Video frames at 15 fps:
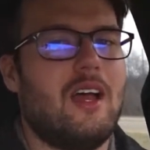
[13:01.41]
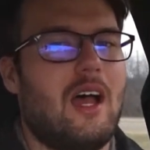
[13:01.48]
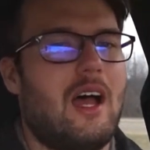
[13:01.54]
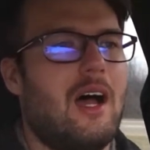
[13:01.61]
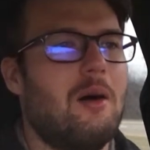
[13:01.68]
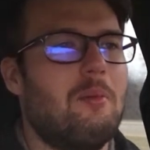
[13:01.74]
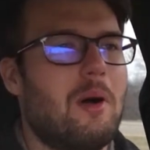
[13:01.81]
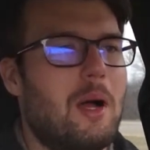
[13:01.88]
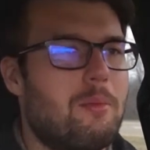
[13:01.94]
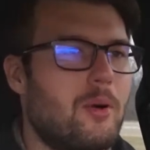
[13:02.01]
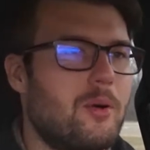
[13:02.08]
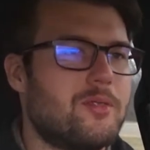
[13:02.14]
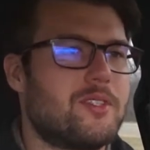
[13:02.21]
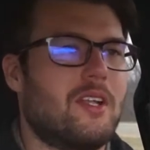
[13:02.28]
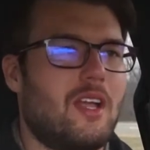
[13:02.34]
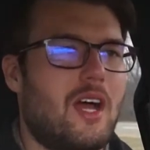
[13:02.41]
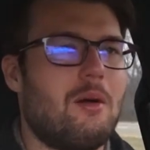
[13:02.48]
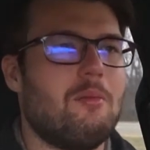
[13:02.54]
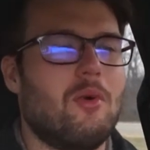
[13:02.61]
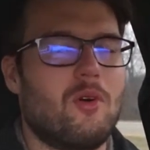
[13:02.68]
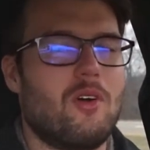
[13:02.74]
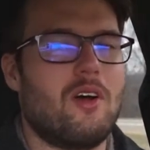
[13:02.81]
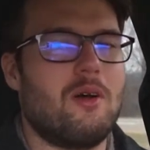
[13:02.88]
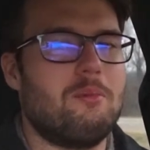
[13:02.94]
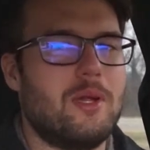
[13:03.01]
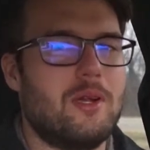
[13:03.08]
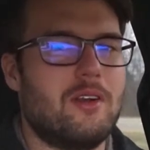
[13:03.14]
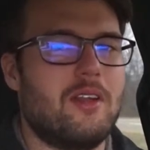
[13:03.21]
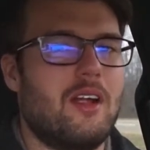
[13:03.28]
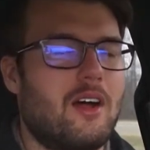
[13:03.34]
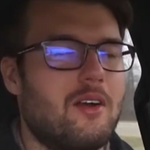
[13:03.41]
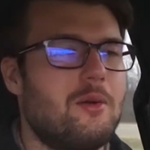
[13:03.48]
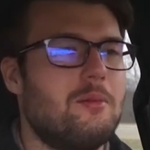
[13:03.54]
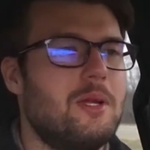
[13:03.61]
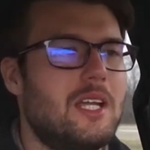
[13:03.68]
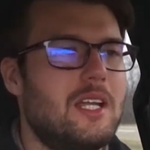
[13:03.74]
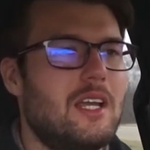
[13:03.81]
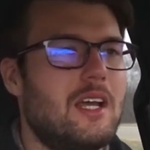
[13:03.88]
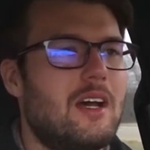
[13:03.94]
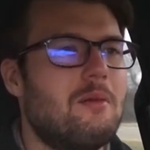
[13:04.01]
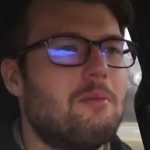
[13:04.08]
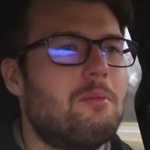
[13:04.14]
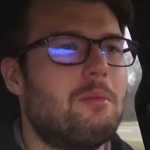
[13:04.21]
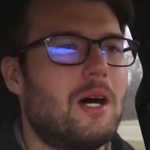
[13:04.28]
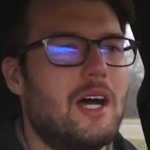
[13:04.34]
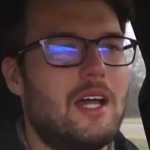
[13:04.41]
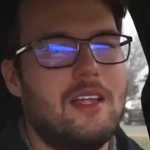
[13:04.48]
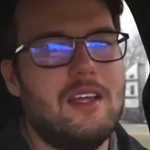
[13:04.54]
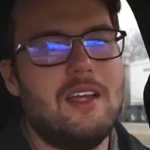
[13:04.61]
I post a lot more on Bearded Auto Media, but